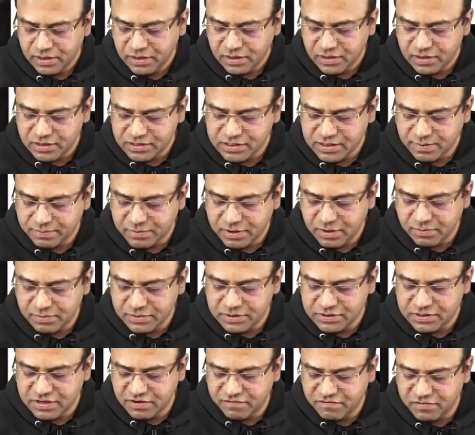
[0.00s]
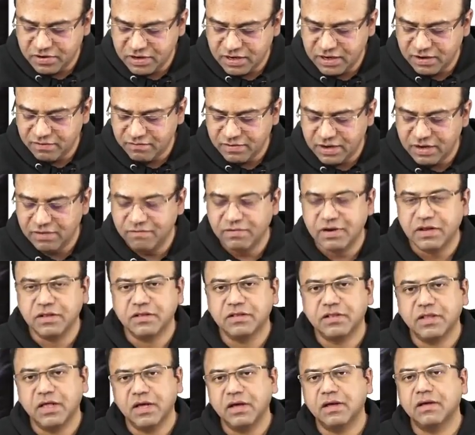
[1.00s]
the septum is definitely very very
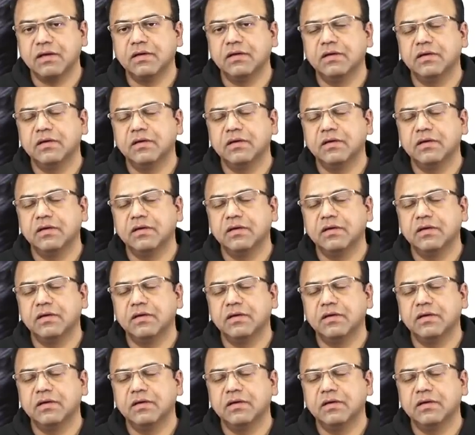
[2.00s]
thick,